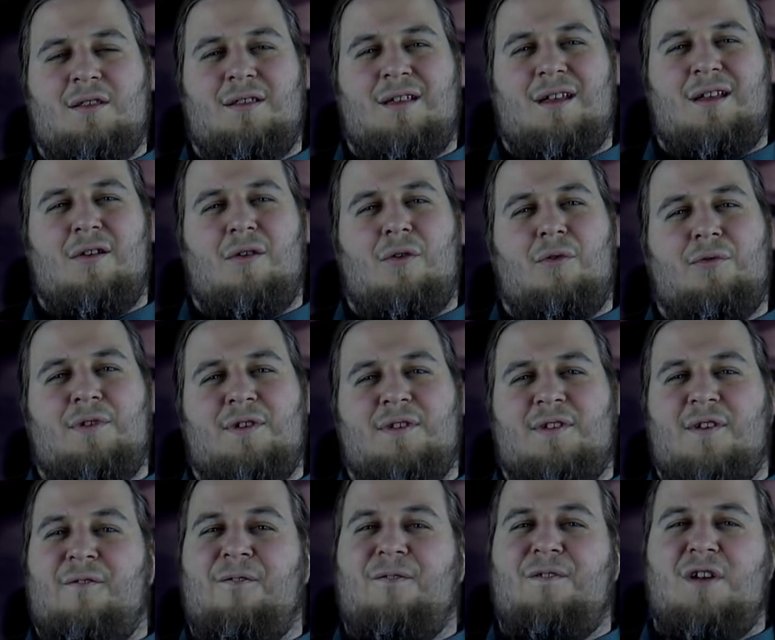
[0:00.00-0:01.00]
They called it
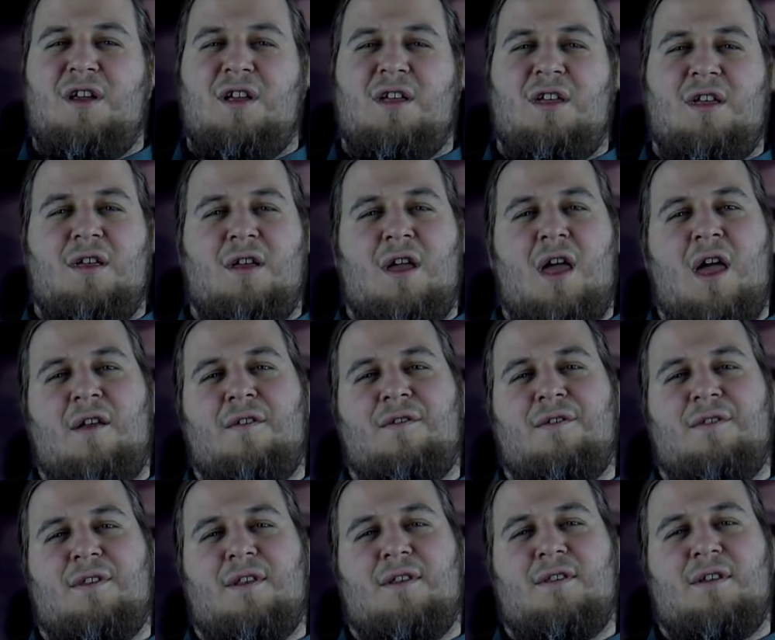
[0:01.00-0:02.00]
a freaking
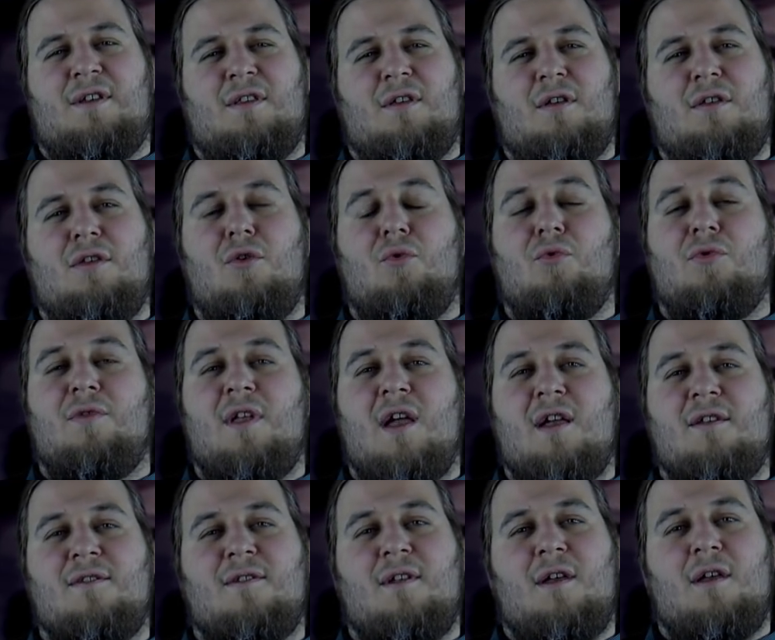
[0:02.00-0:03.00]
accident in the news
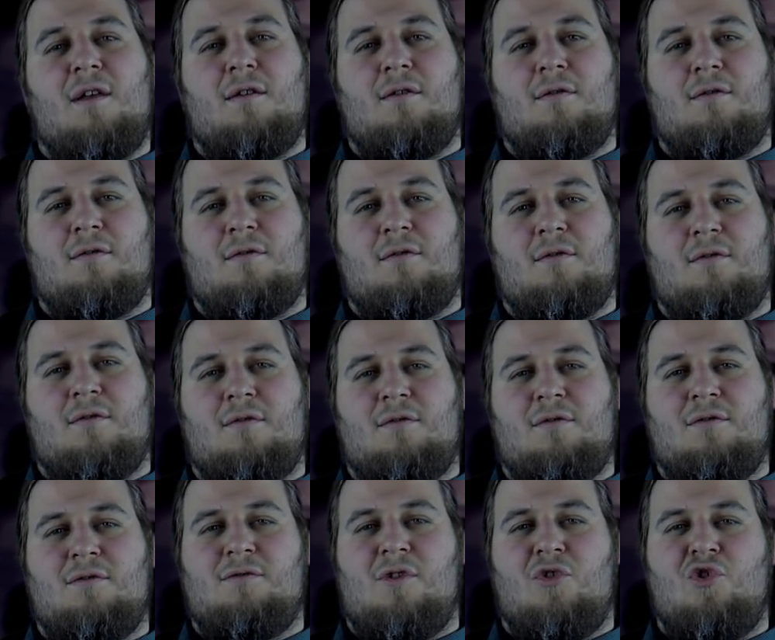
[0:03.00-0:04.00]
next day.
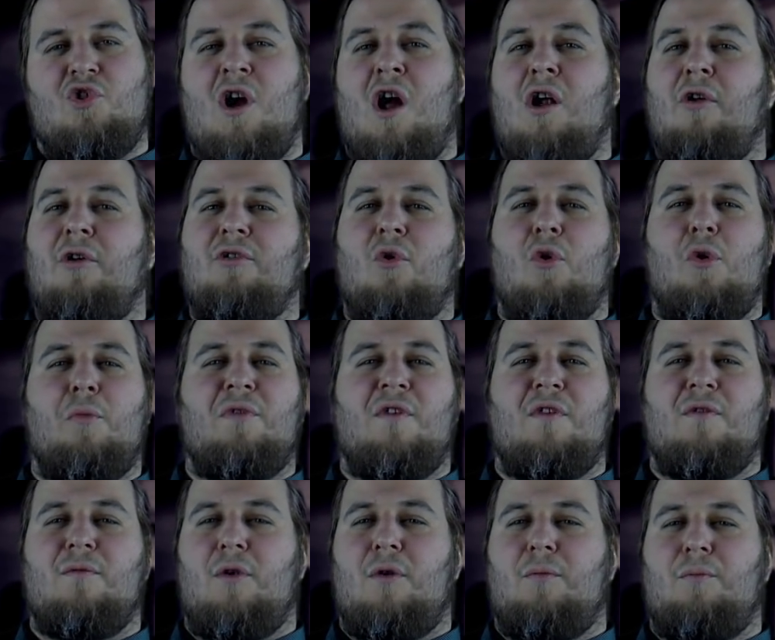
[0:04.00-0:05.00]
The charred
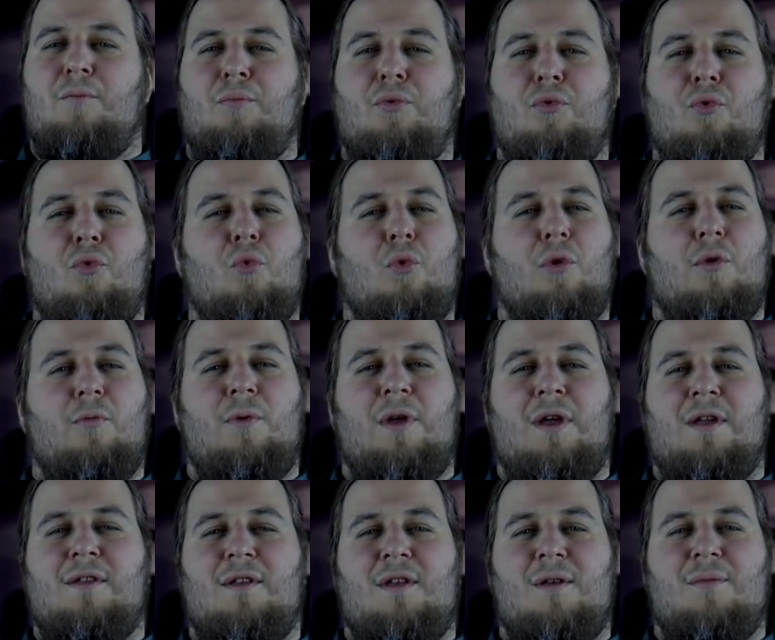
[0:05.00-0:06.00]
corpses were poor
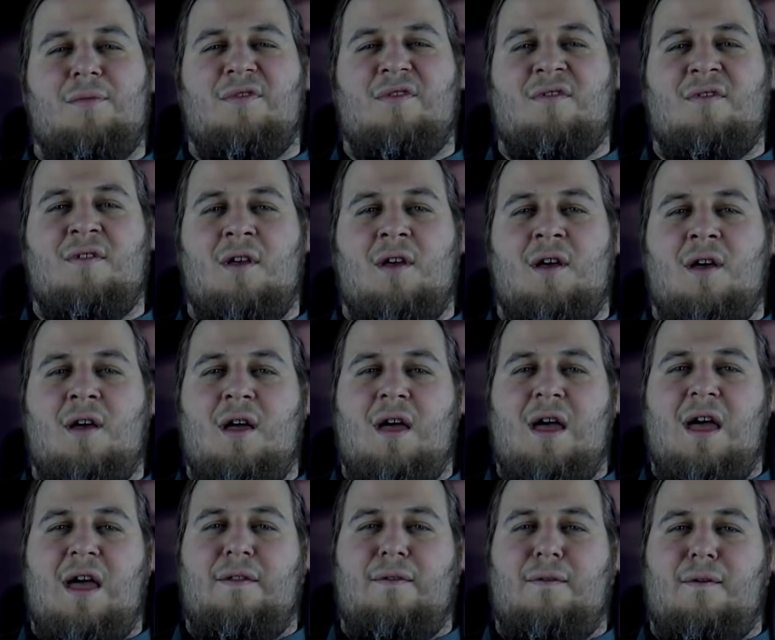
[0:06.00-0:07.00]
victims
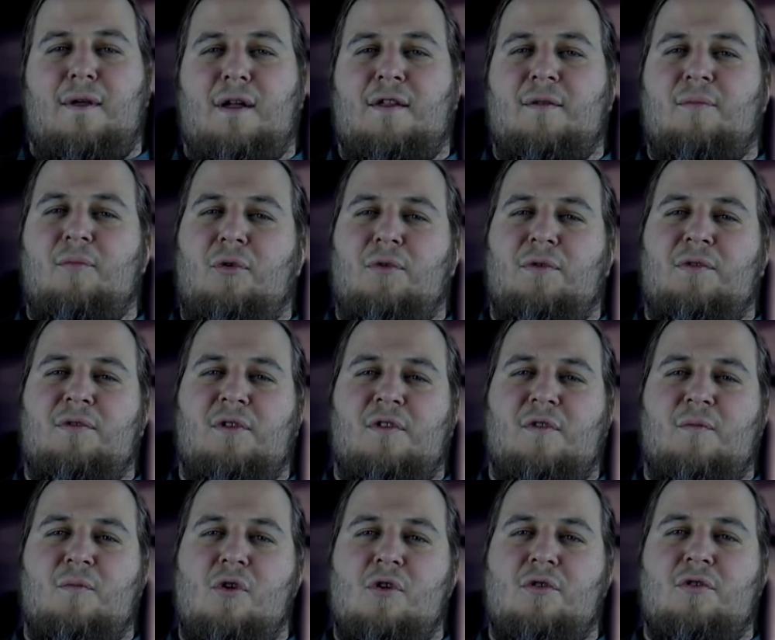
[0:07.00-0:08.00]
and not
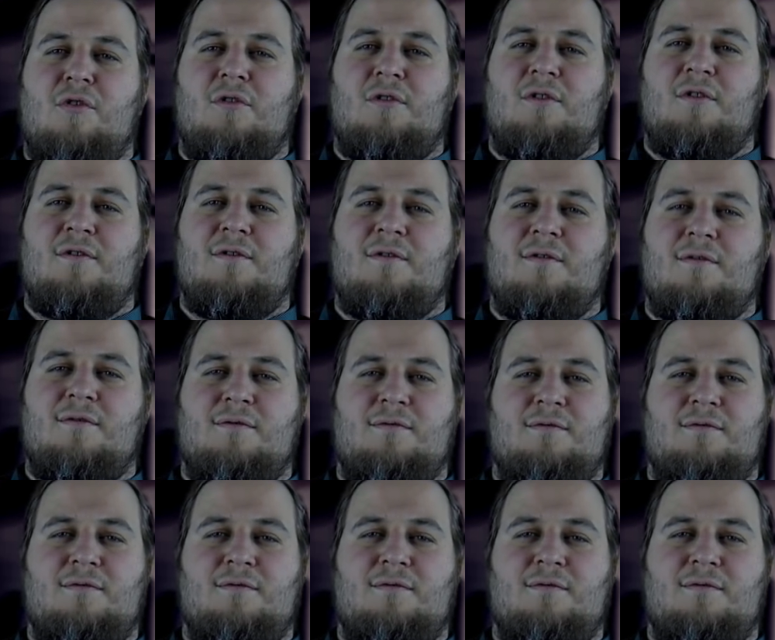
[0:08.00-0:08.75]
monstrous murderers.